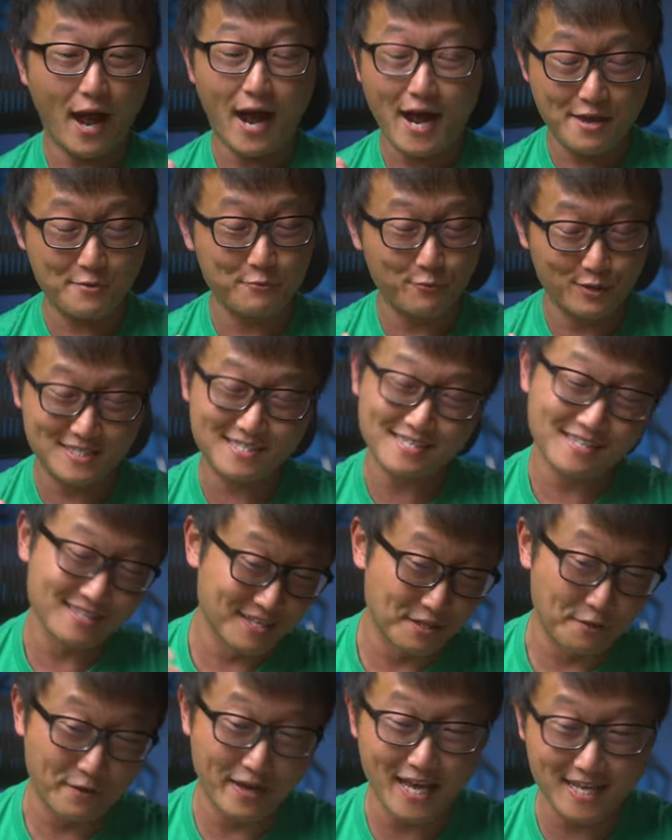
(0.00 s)
I was a
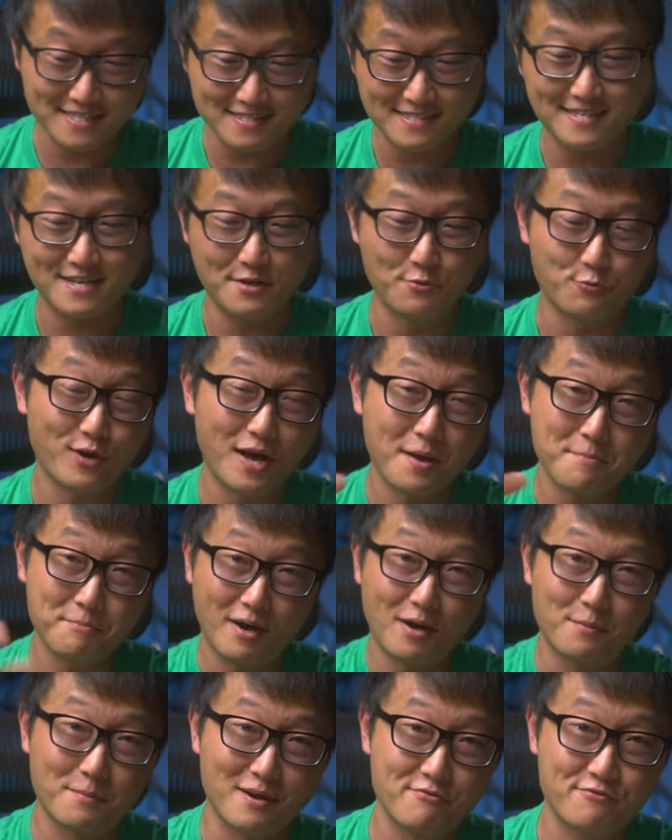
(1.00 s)
little hesitant when I
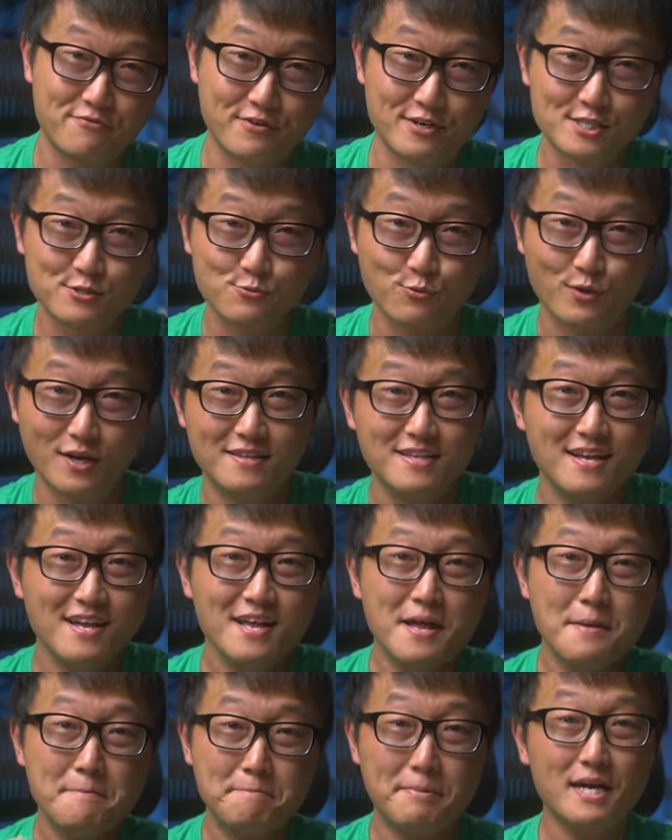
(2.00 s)
bought my first one,
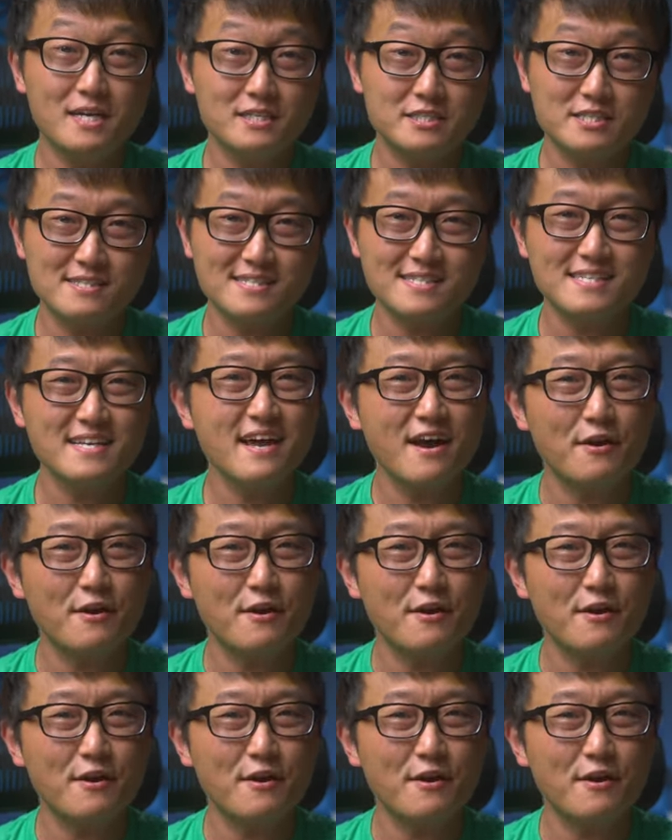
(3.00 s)
but just seeing